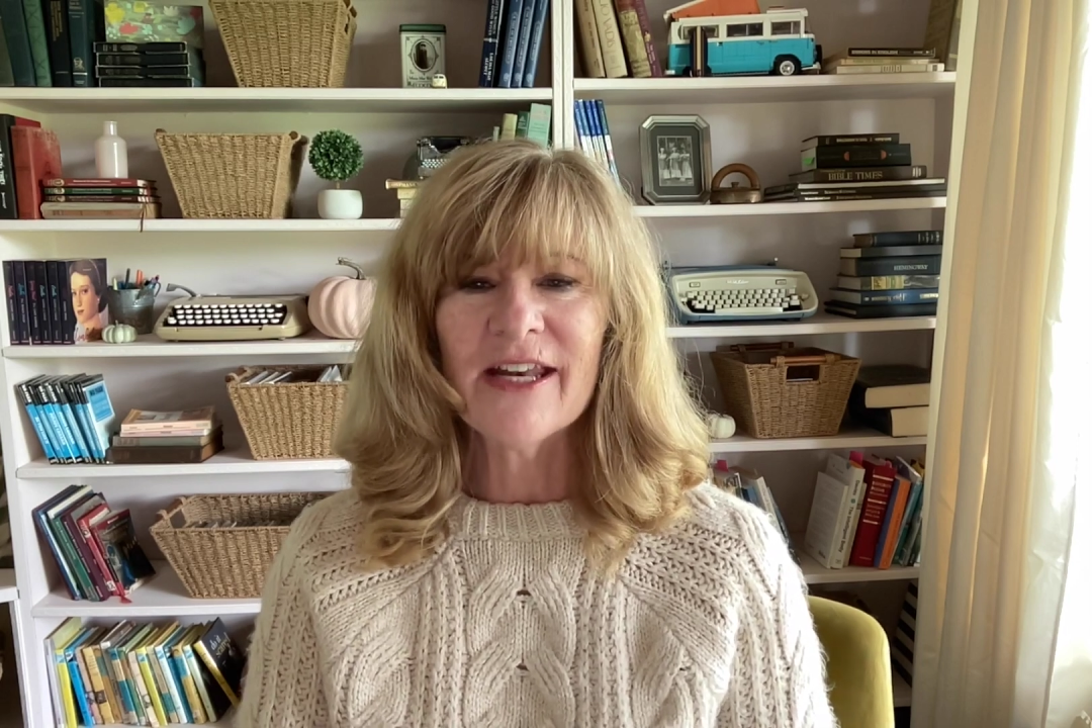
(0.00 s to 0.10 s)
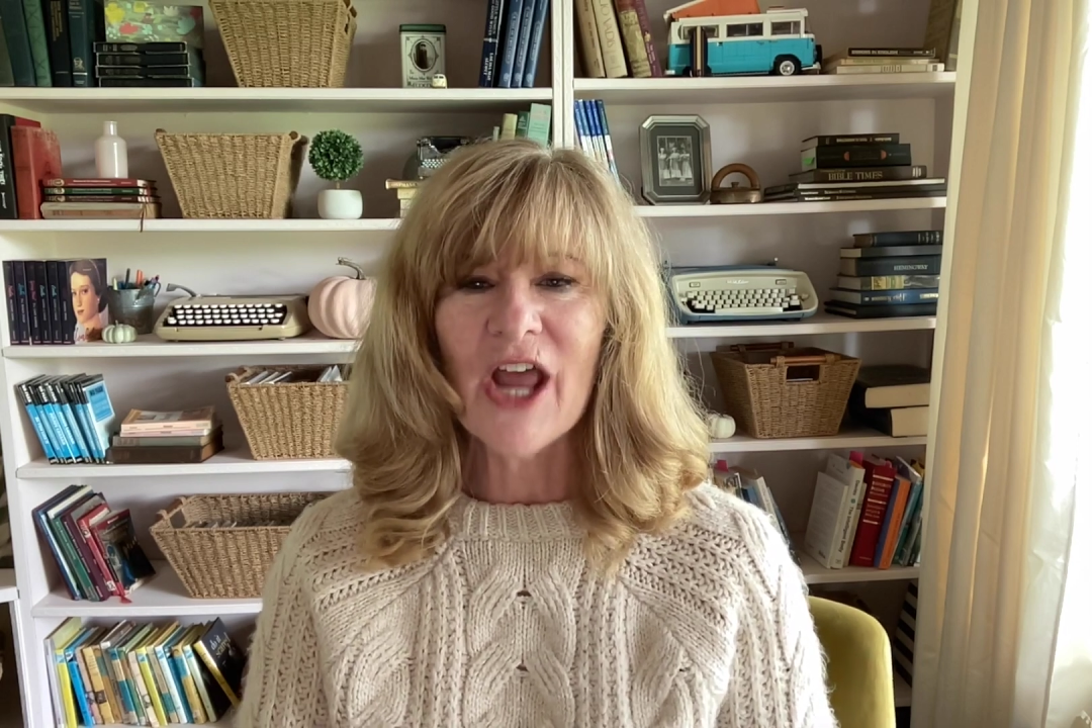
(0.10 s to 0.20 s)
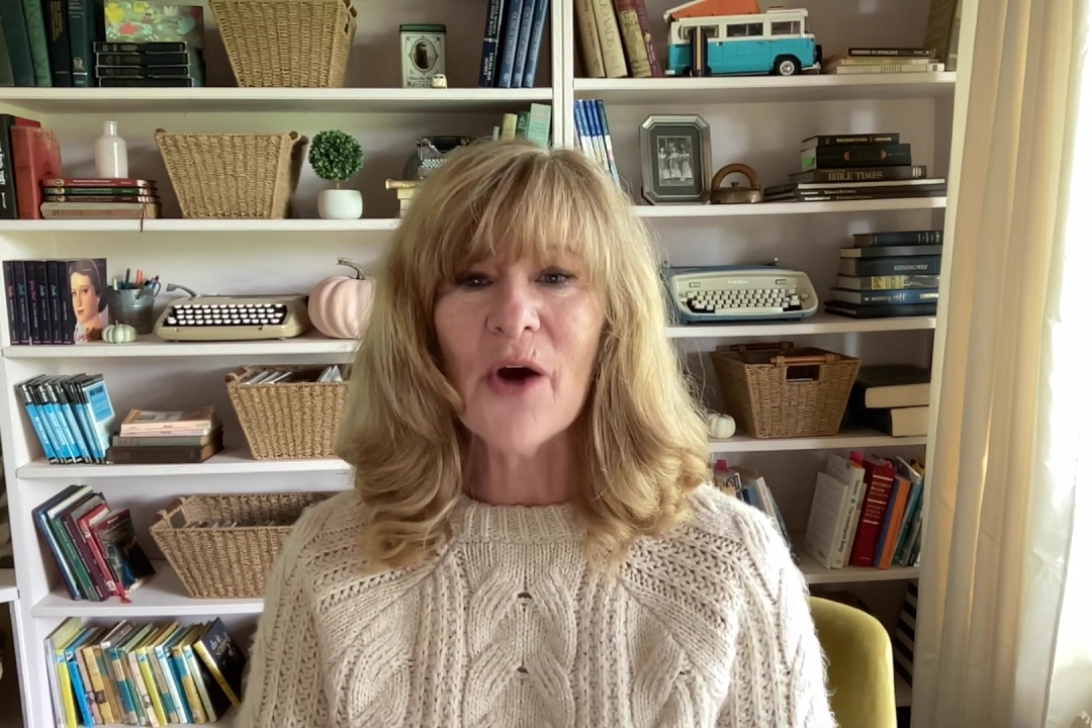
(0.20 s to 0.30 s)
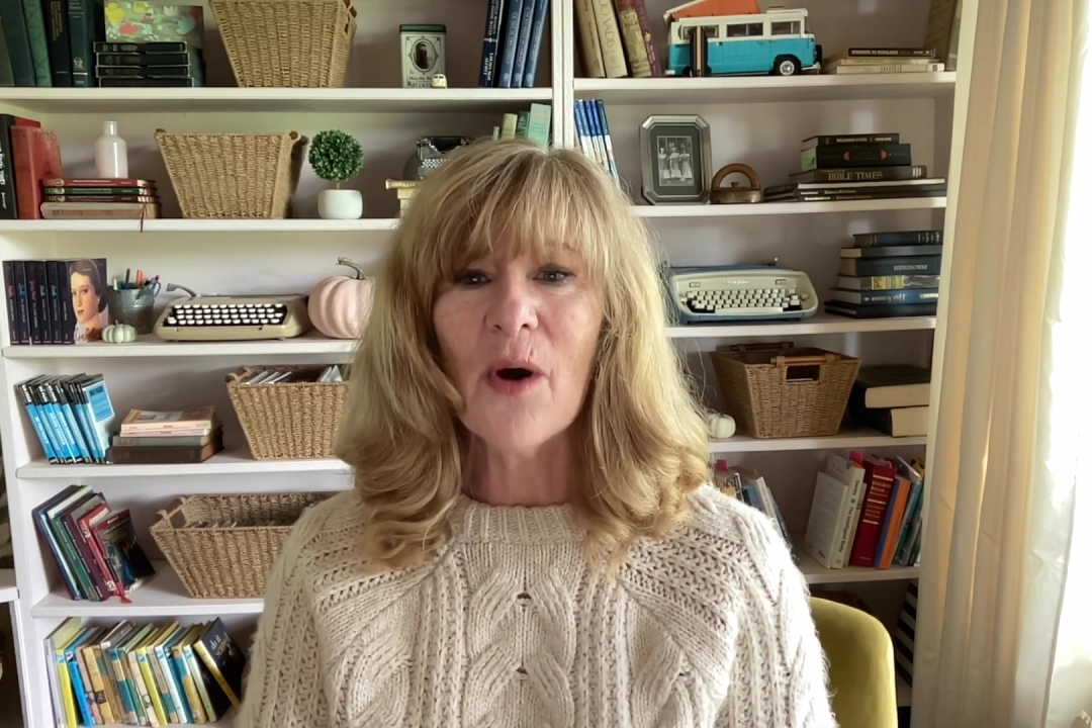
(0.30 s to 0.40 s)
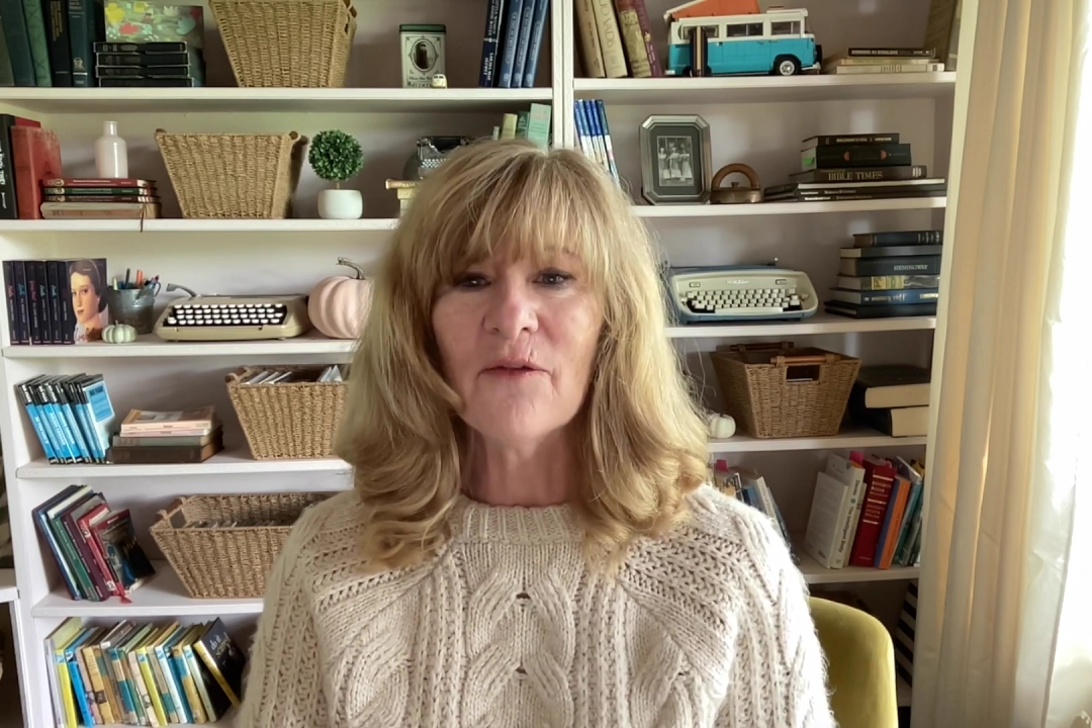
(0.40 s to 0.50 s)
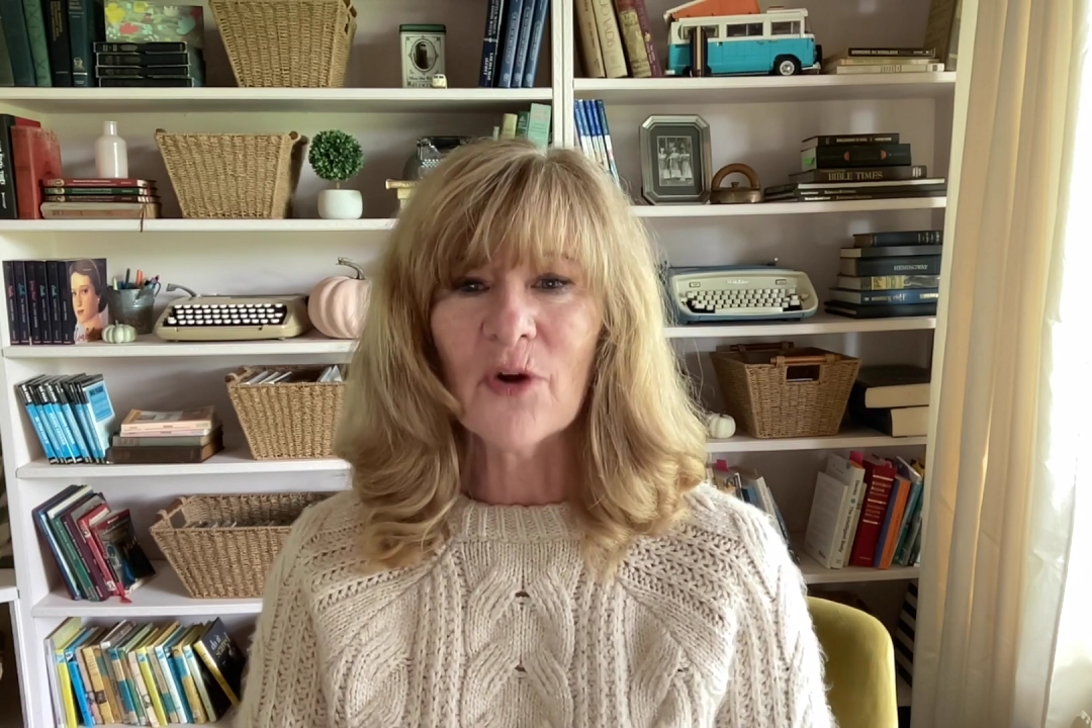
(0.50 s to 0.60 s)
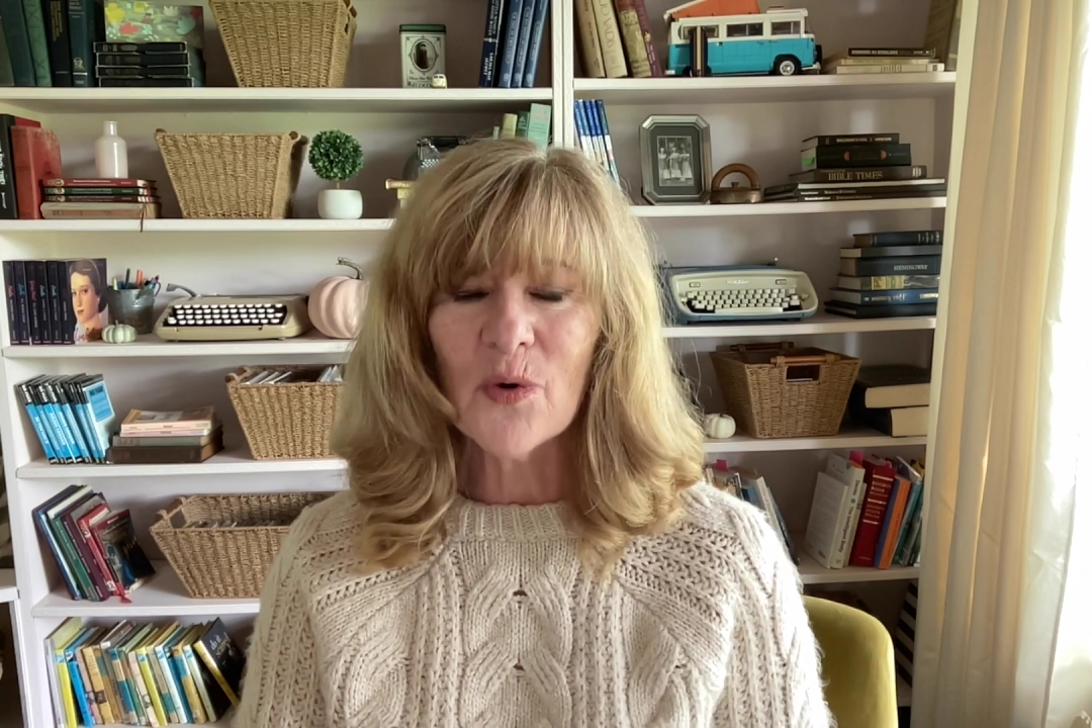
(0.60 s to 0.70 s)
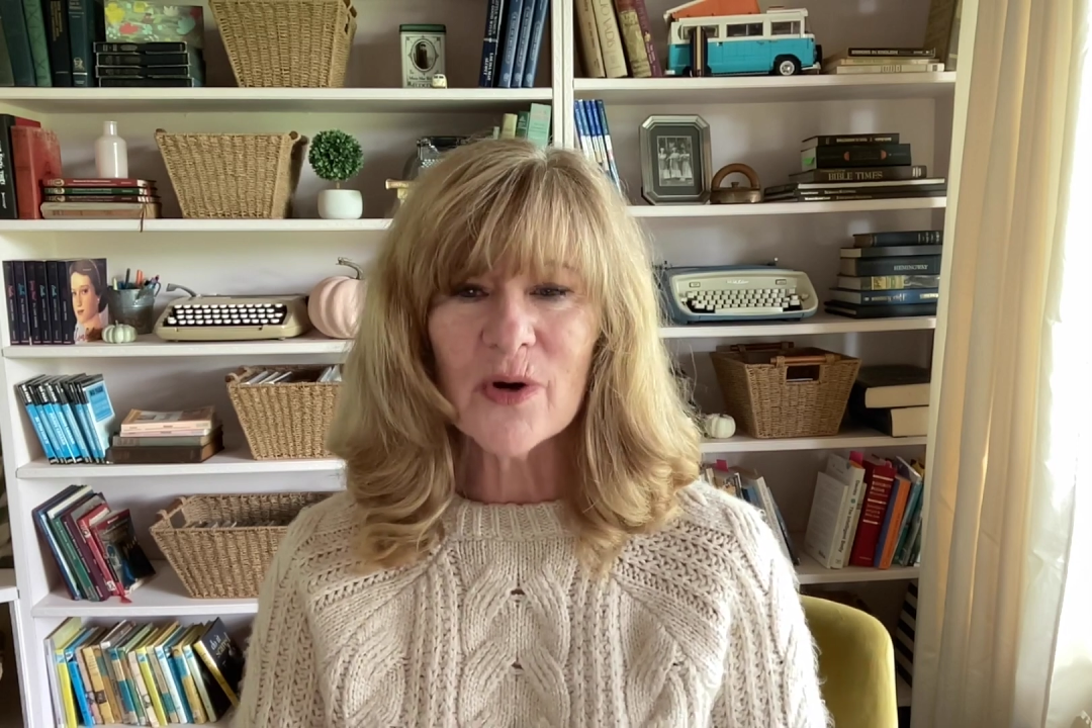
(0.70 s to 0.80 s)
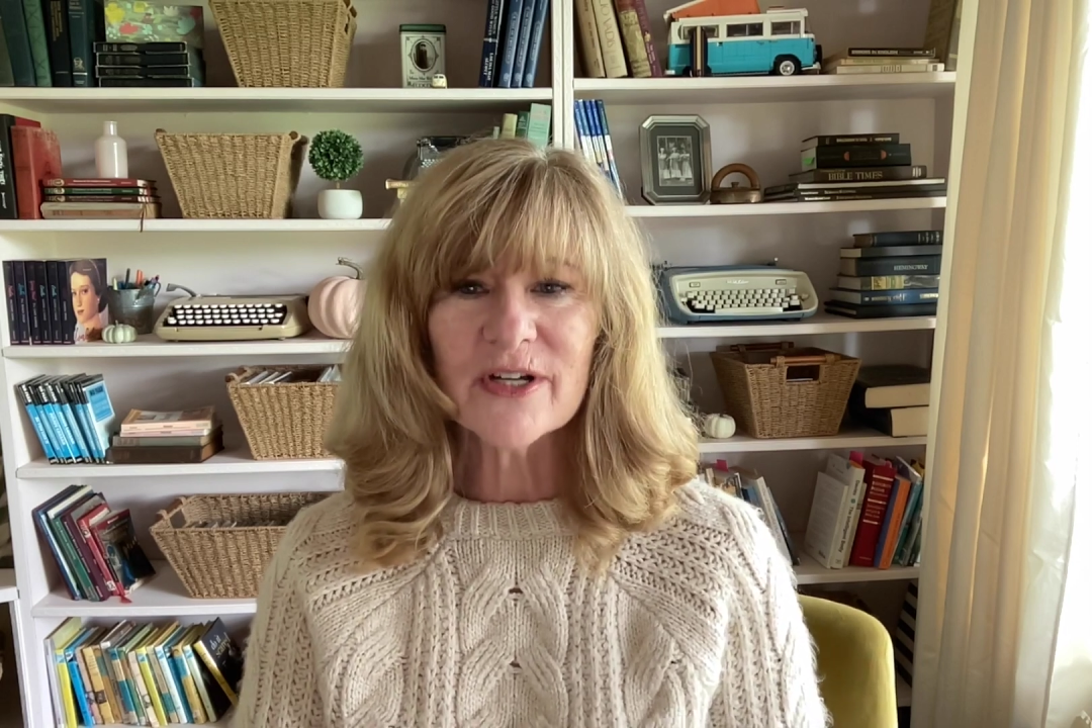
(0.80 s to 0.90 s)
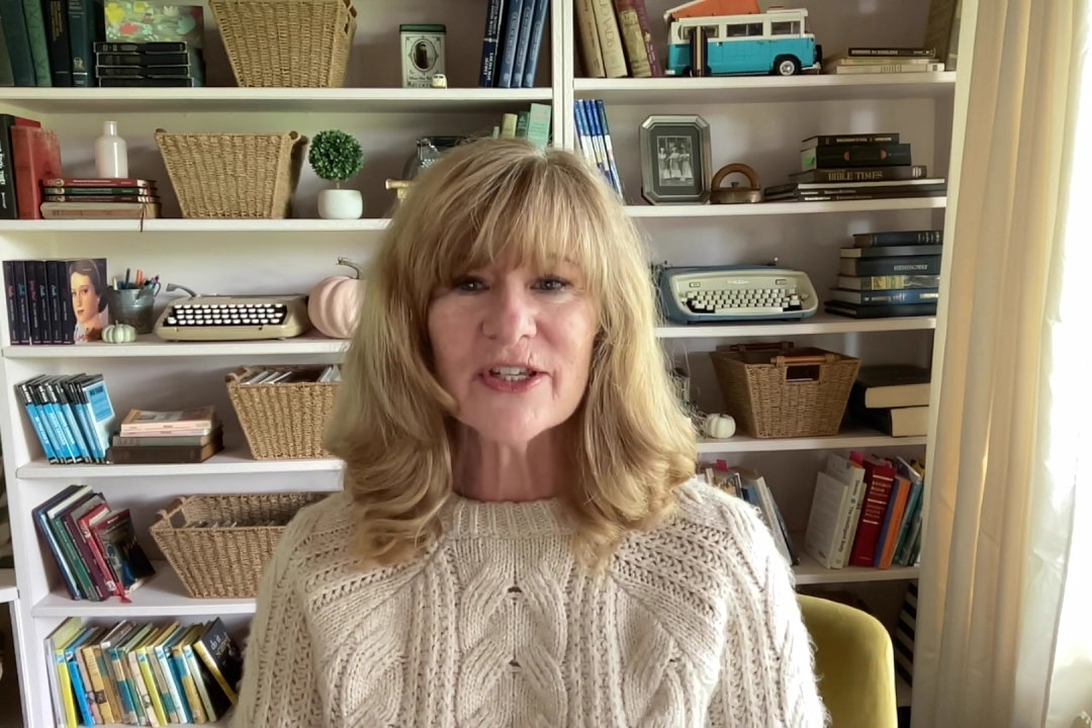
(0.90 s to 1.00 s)
Now, of
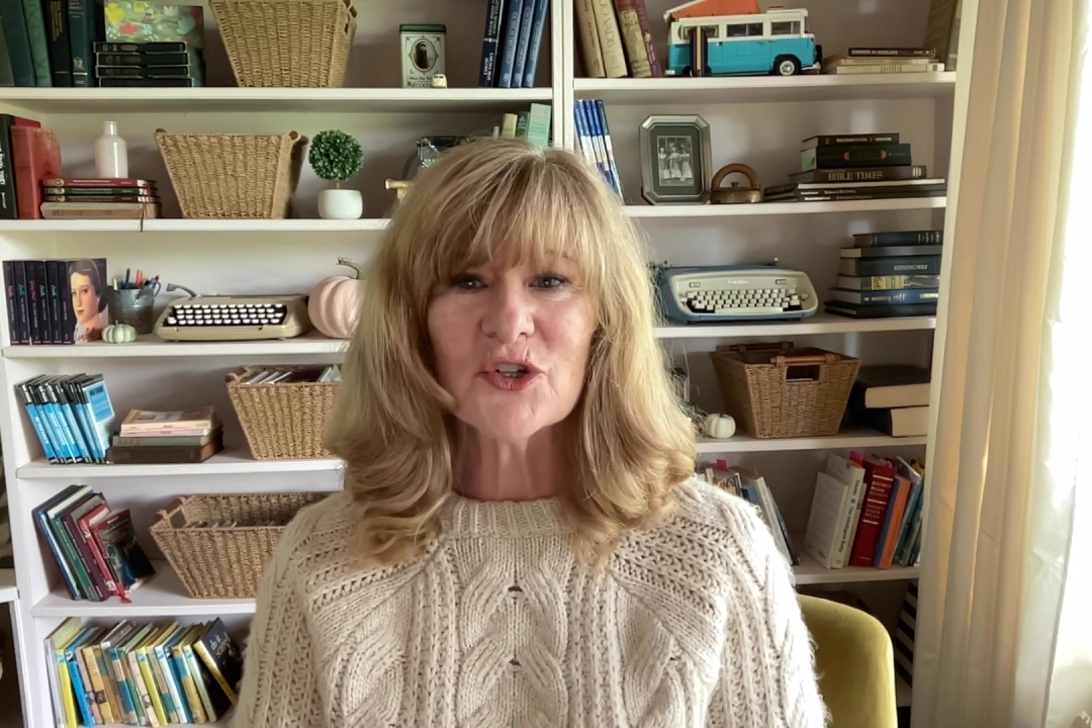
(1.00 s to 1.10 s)
course,